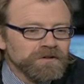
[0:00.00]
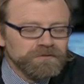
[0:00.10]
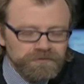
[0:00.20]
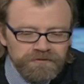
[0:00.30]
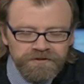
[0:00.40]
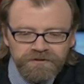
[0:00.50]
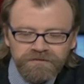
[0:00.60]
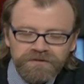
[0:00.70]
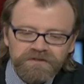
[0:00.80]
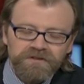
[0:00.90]
So I had a degree in
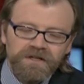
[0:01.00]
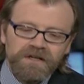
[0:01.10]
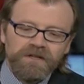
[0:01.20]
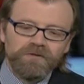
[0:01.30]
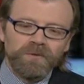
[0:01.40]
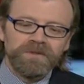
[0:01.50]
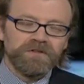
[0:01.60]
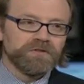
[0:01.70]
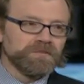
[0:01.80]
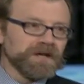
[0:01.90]
geophysics. So I went
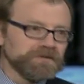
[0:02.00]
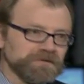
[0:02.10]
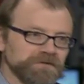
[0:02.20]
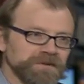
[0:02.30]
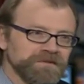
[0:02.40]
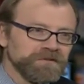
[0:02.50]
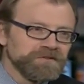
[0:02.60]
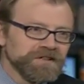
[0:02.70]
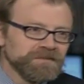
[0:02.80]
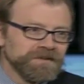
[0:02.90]
to Sumatra for my
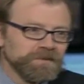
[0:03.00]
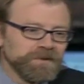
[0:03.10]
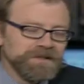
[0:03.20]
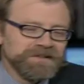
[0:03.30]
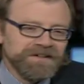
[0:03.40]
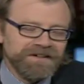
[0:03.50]
first job, and we.